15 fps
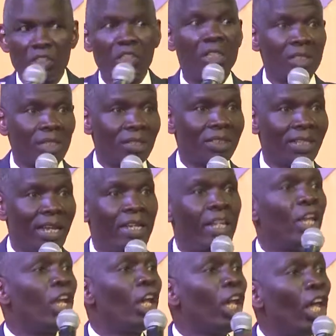Jesus
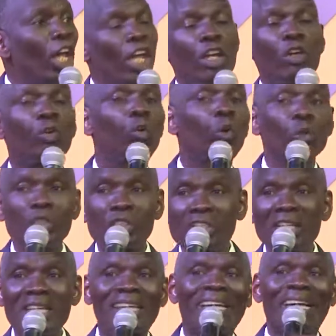said a good
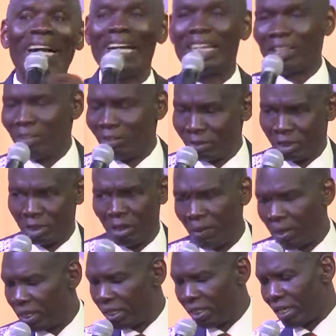tree cannot.
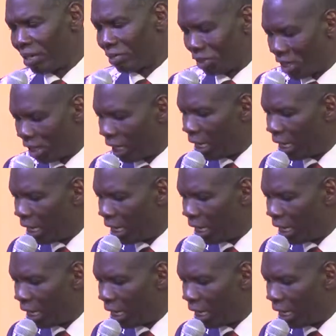Somebody in the house say